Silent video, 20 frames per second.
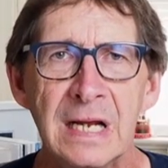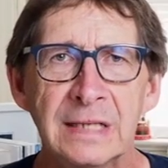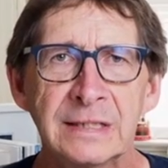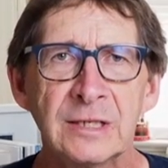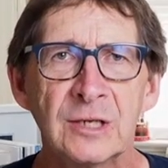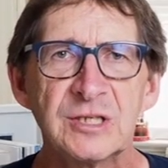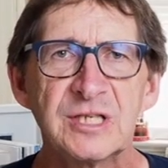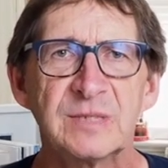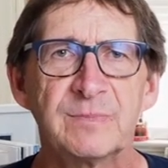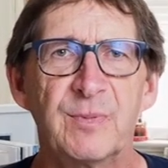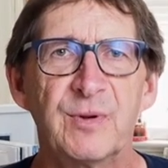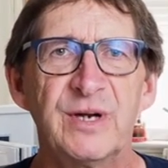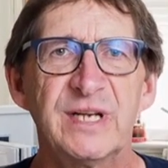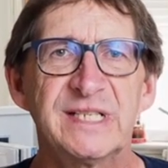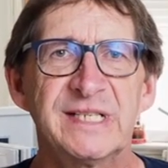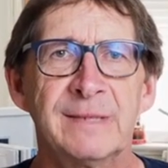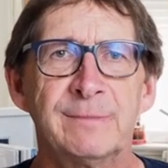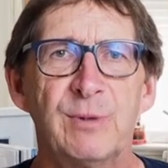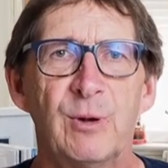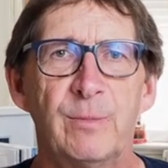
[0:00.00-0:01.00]
Now this is a
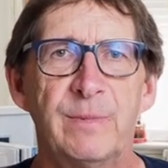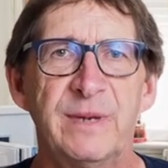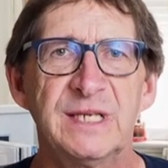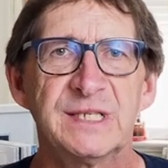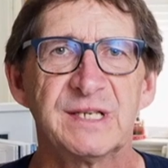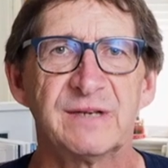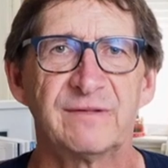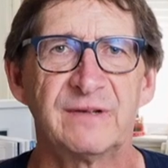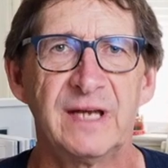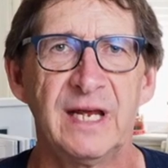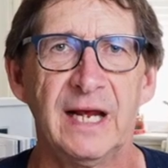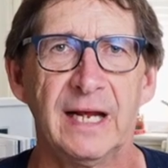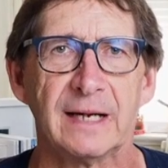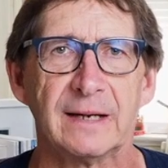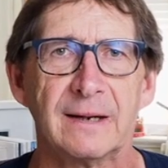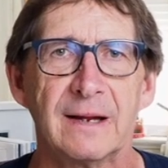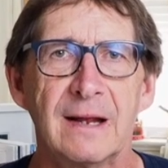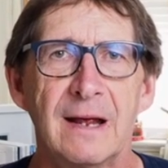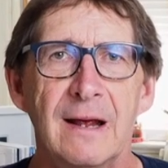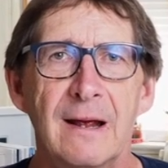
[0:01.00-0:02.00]
pretty simple piece of
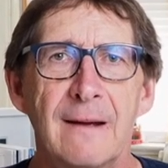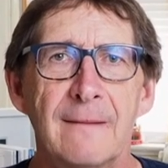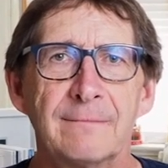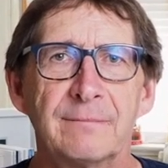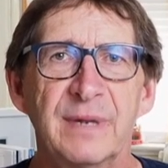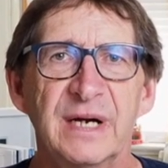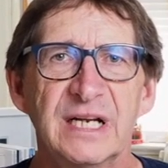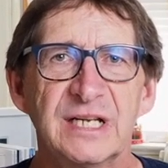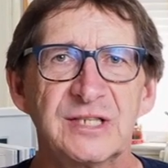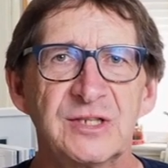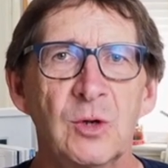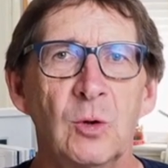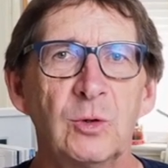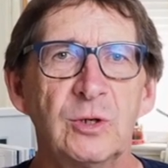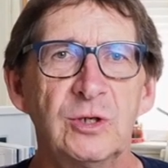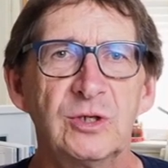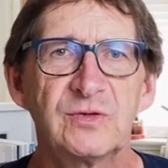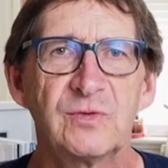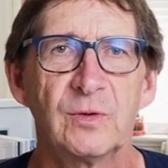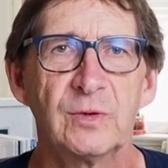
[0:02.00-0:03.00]
kit, but it's so
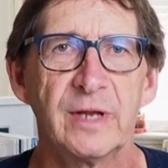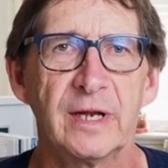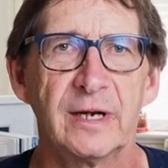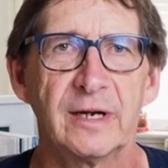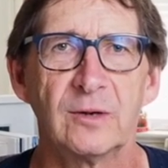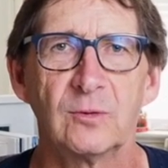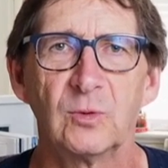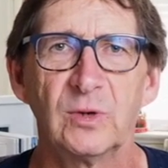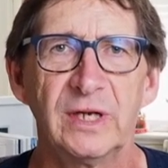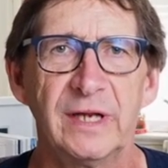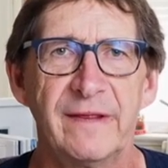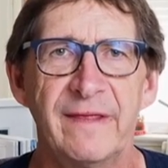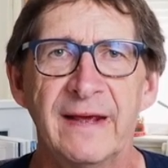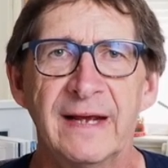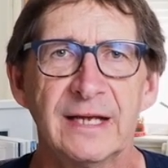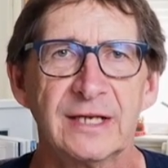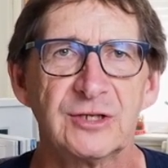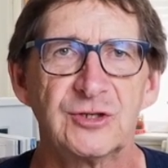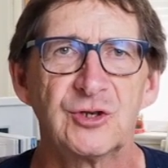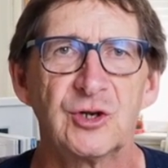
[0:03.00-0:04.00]
useful that I really
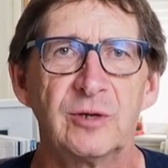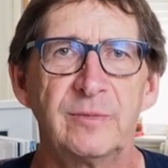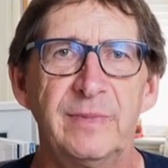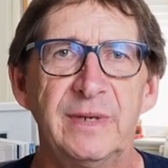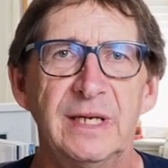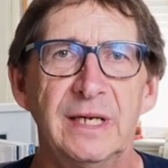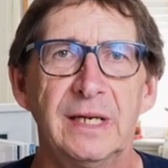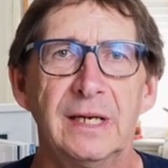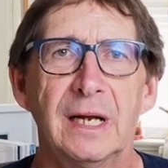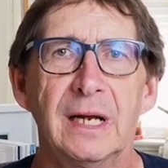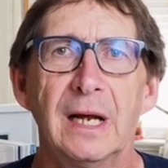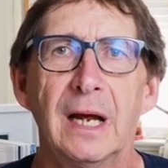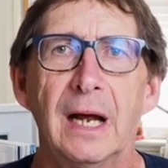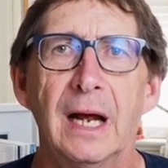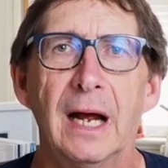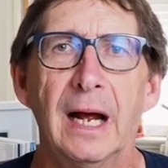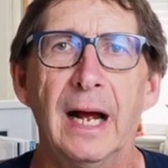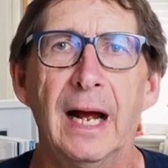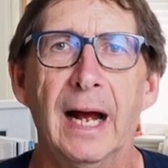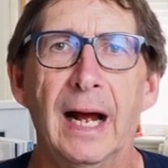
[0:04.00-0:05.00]
think it should be
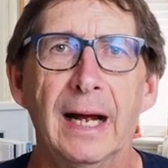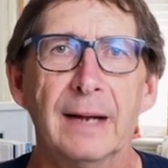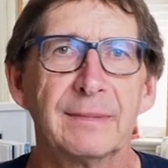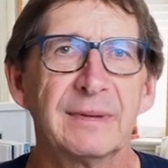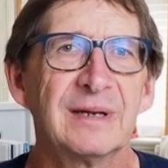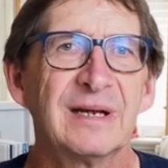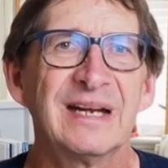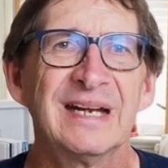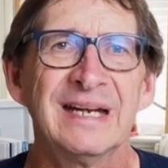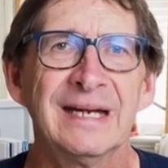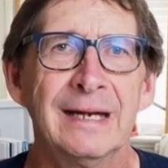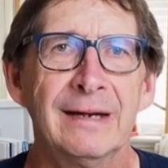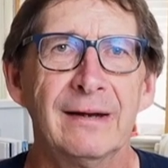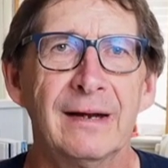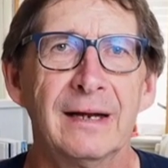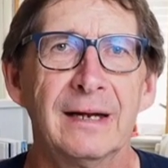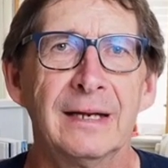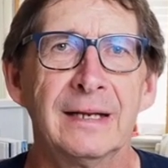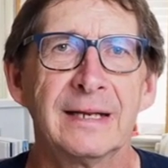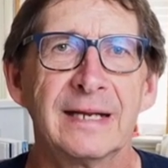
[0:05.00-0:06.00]
uh, in,
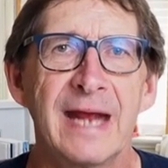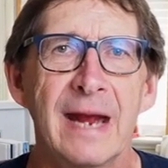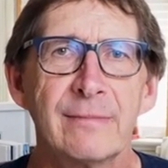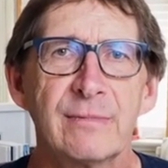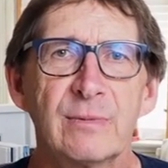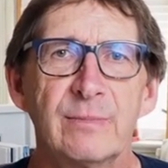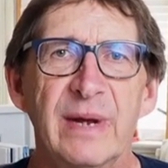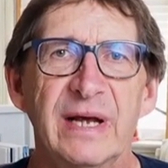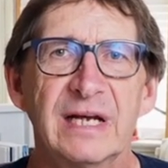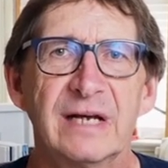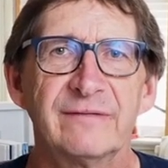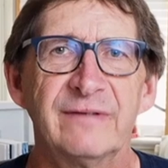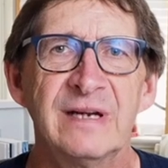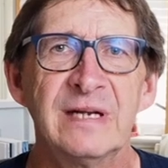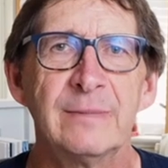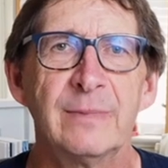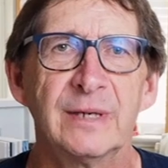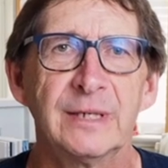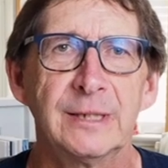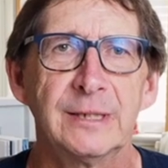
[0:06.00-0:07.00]
it, in the camera bag of
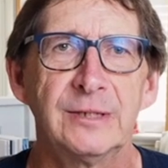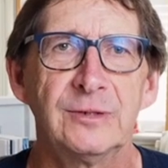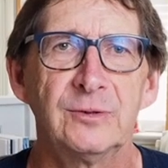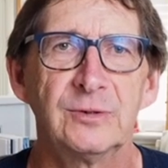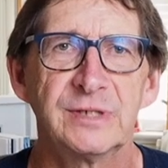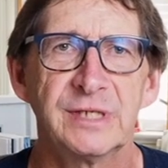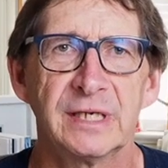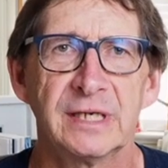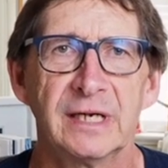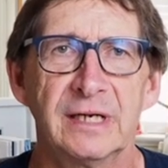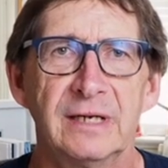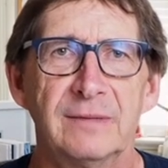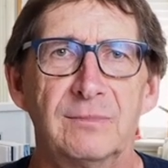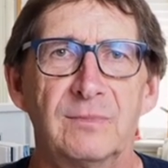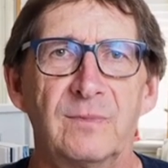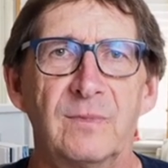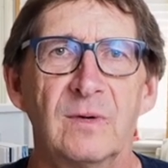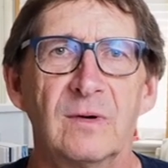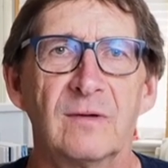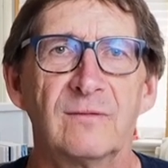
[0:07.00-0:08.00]
anybody using
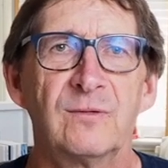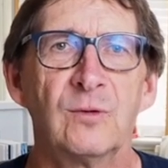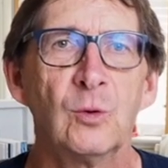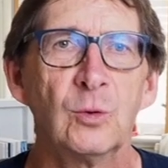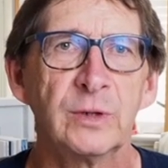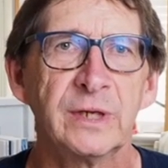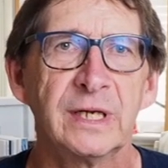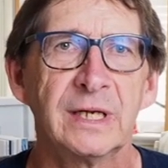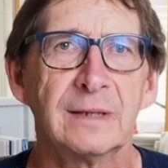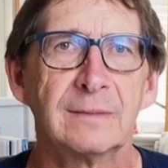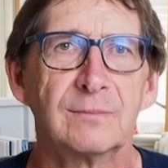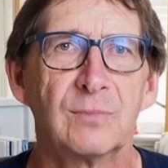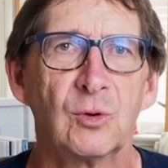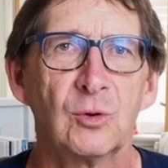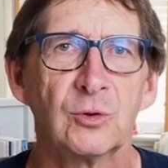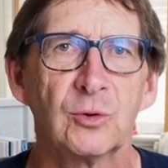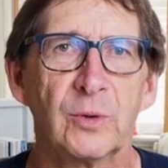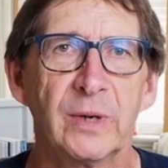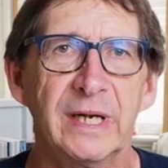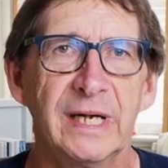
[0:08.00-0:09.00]
a folding
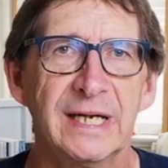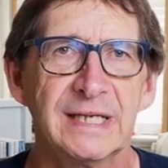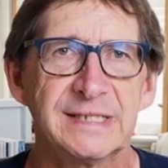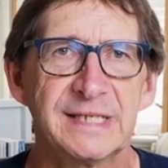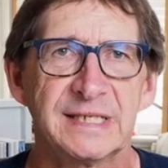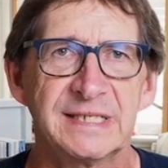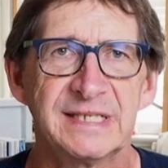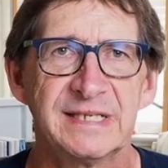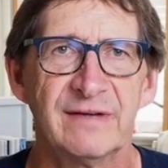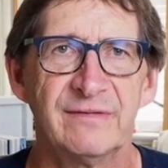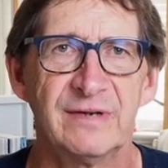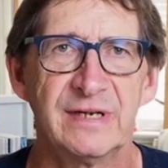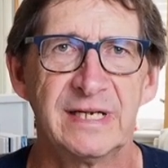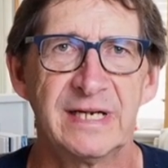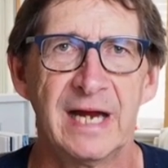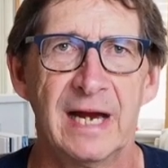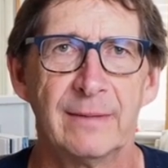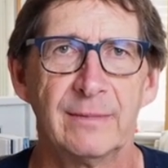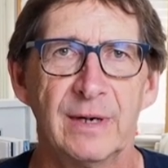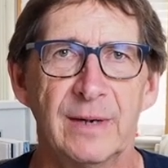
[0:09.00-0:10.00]
Polaroid SX70
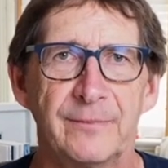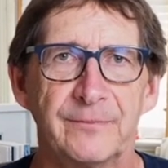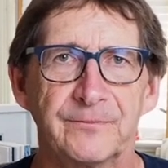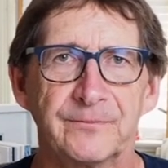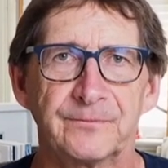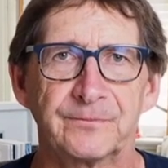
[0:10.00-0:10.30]
camera.